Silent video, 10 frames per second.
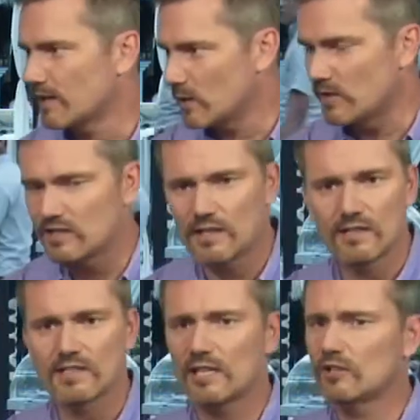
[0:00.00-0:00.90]
We see a
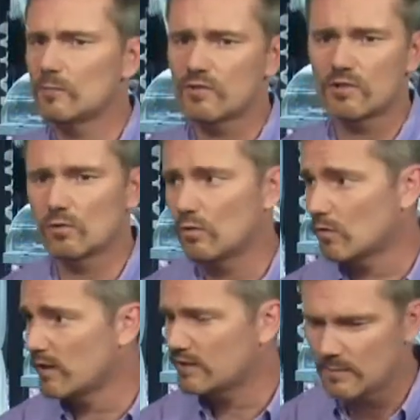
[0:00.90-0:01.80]
terrible
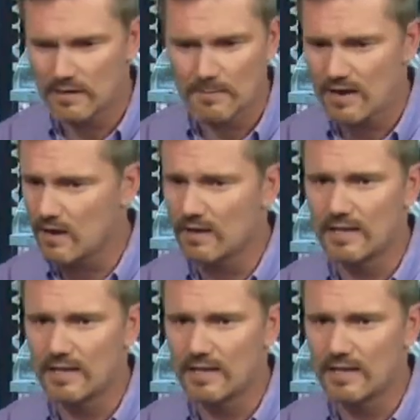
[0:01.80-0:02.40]
story, something about an